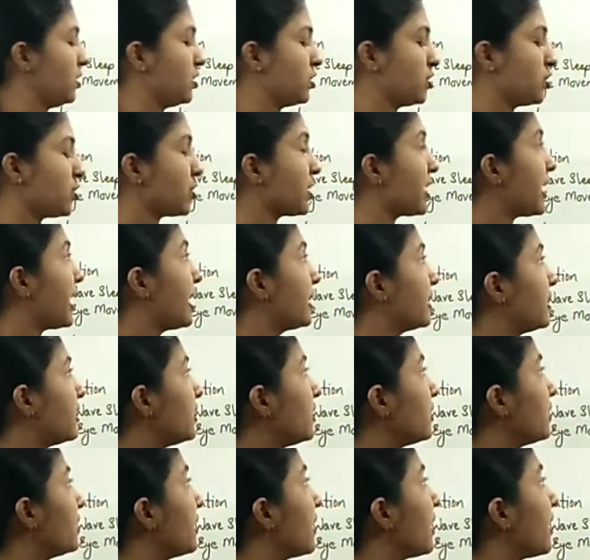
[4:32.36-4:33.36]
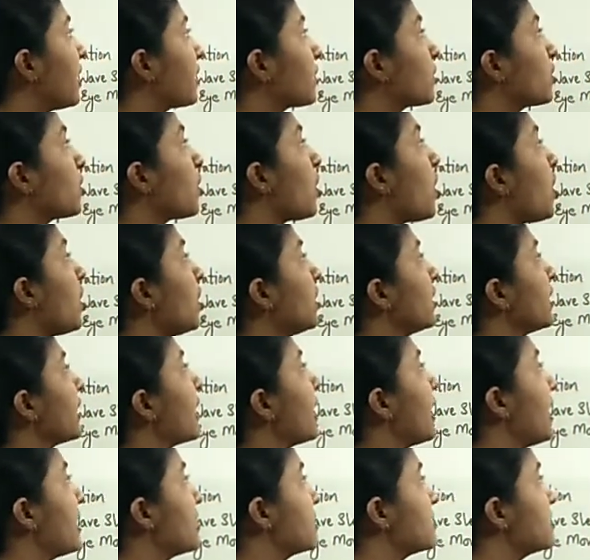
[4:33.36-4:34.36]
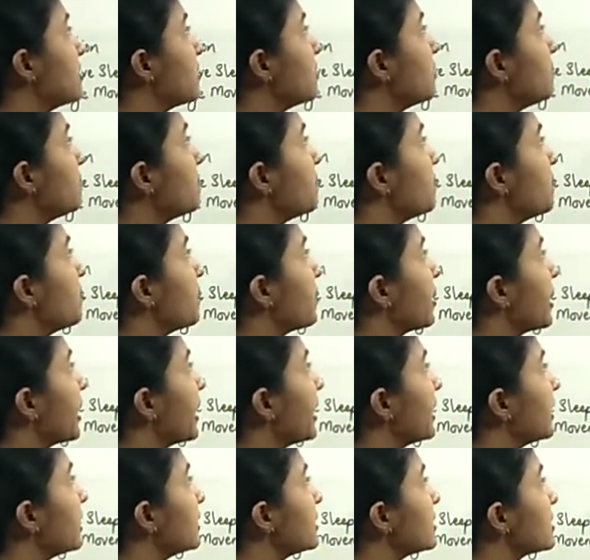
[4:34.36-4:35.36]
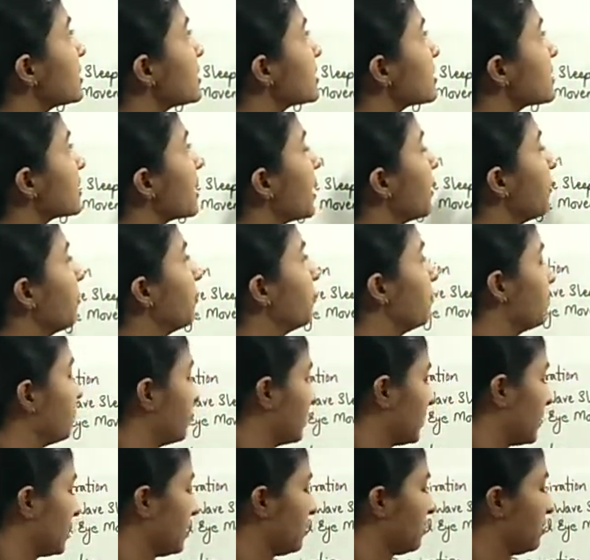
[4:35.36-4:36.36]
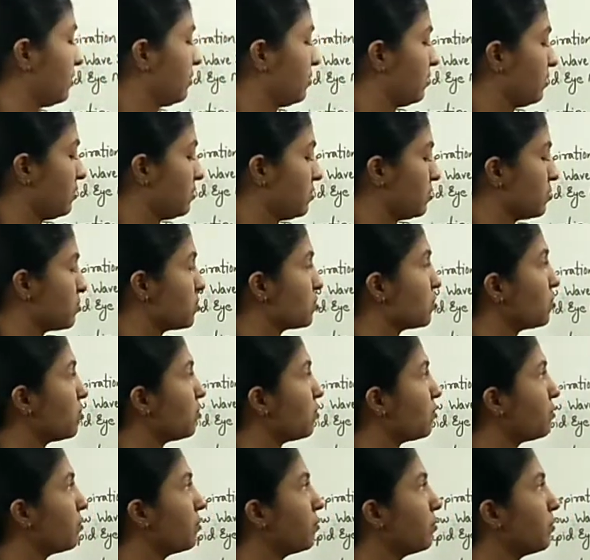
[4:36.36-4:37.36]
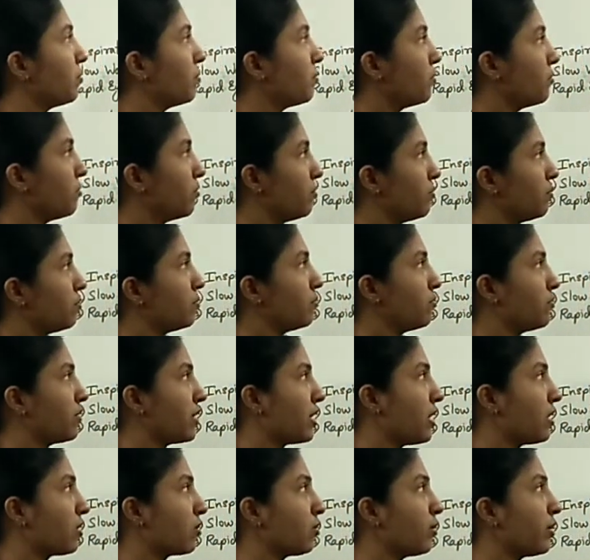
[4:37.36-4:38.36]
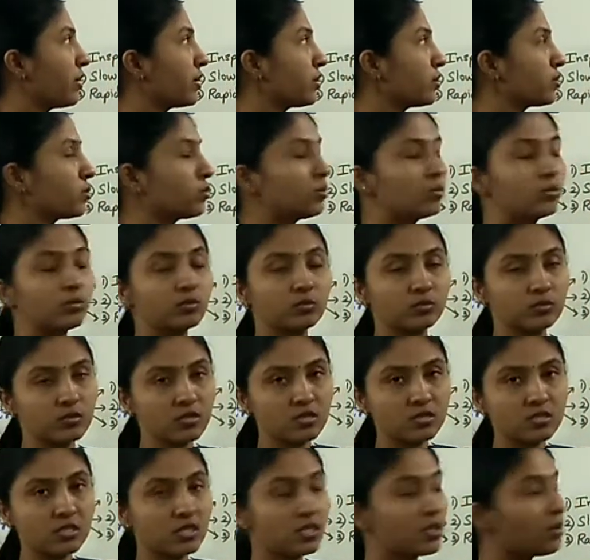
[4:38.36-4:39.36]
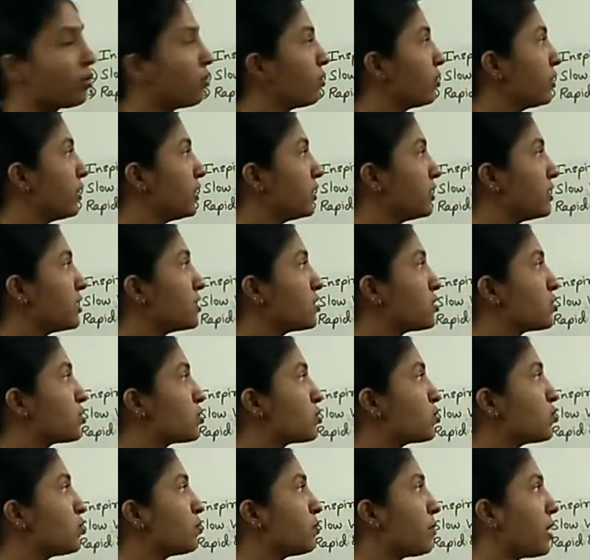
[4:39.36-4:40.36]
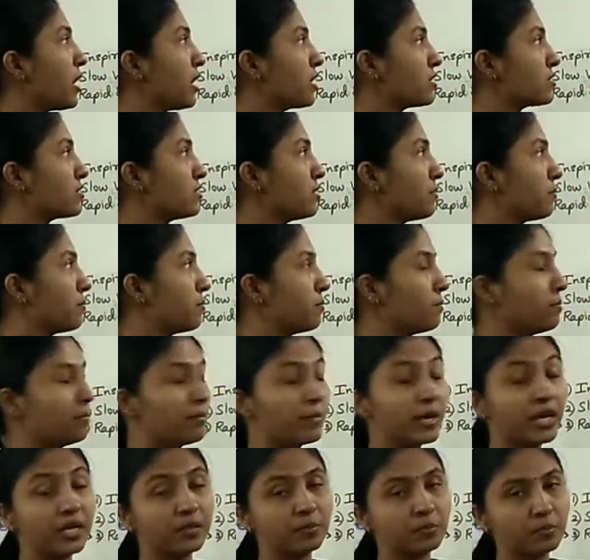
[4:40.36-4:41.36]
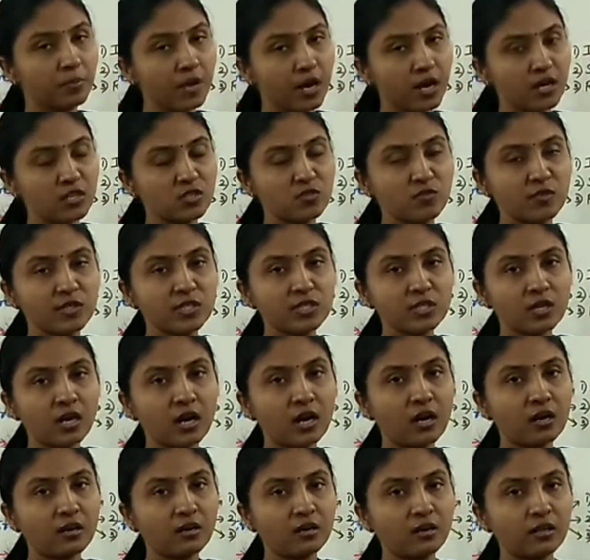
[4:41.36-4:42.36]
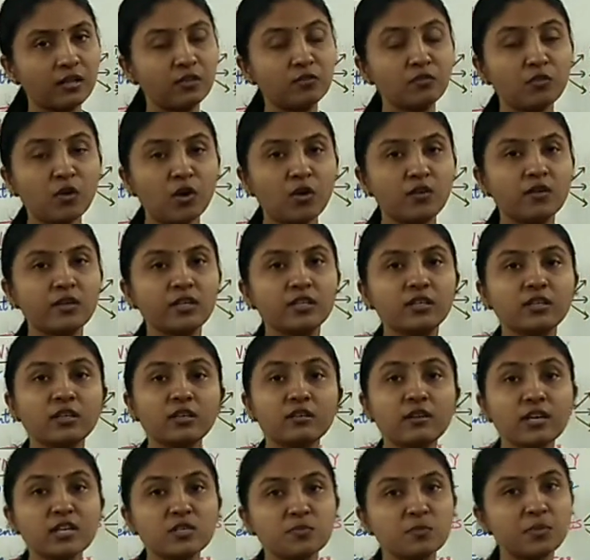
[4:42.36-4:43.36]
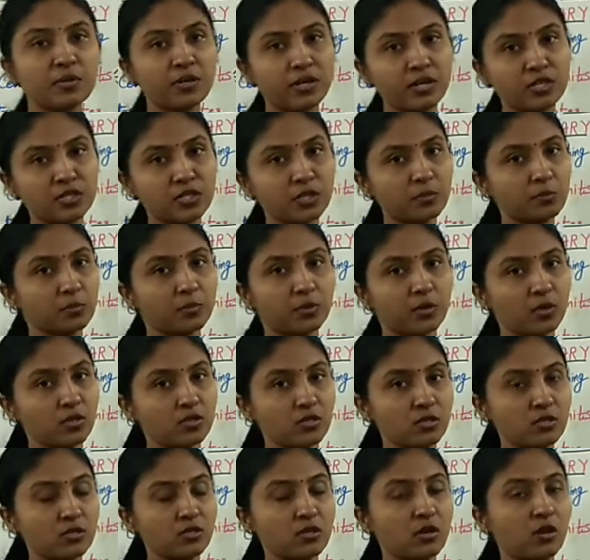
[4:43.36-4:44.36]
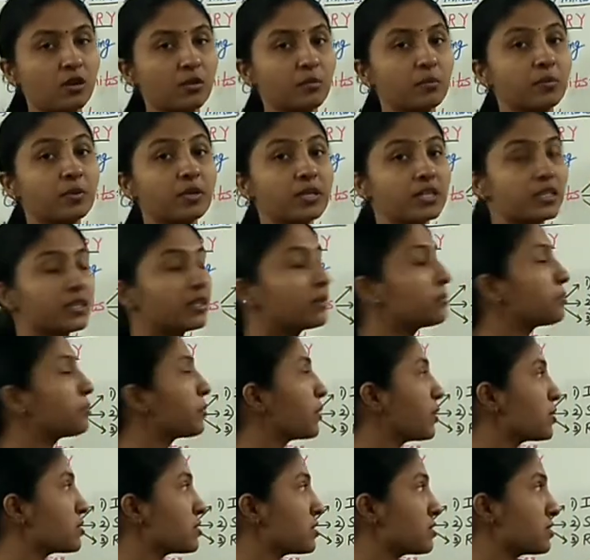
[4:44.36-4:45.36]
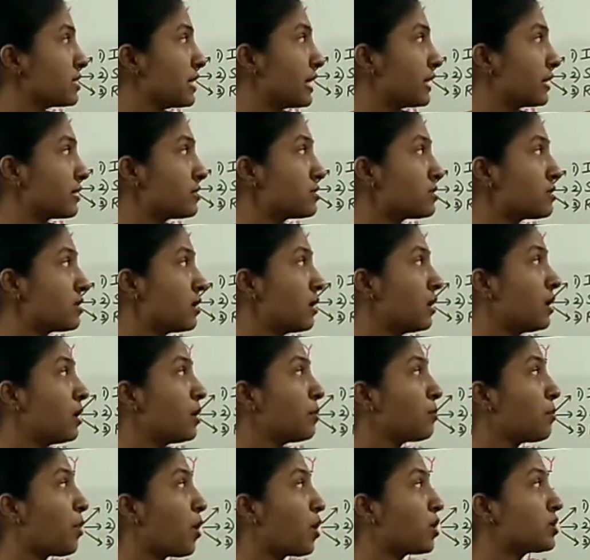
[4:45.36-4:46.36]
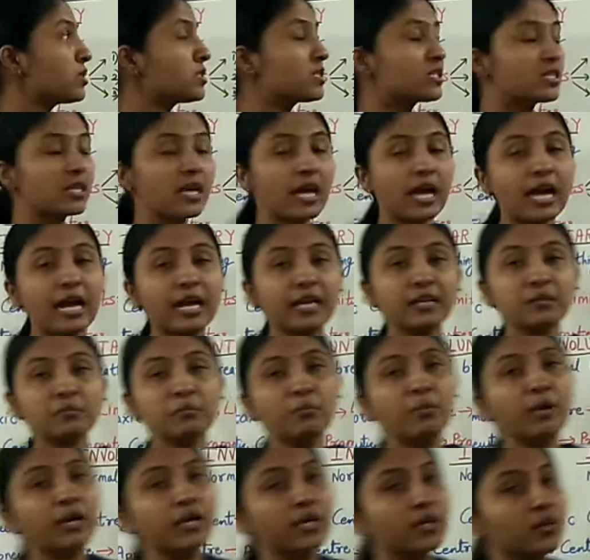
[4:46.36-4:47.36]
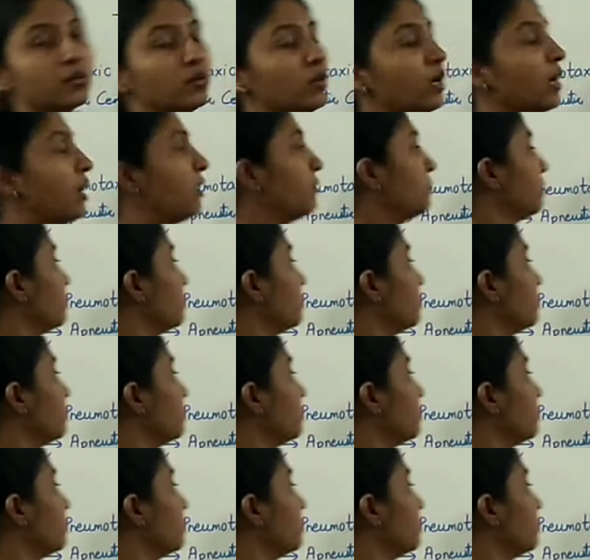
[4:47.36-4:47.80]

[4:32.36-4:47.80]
together they are called as the brain stem. So we are going to see only these two parts, the main parts which are involved in the respiration process or breathing process, that is pons and medulla.